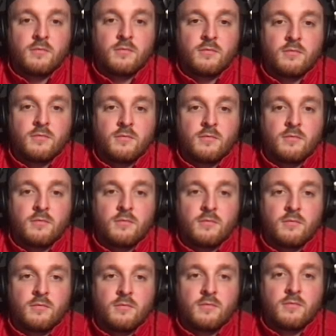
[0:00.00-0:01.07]

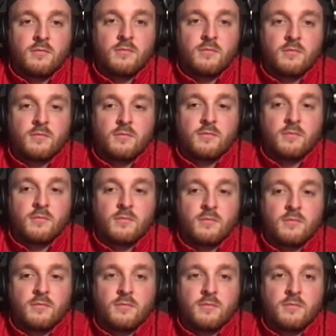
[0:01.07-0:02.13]

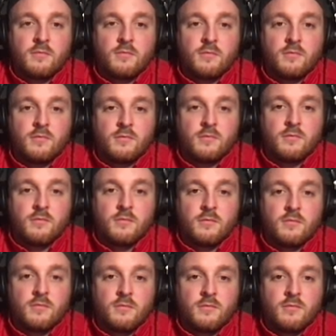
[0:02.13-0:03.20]

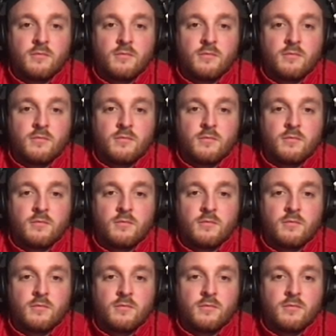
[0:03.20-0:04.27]

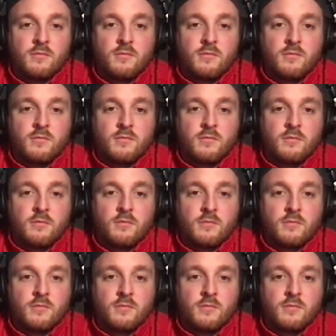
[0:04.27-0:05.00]
(not speaking)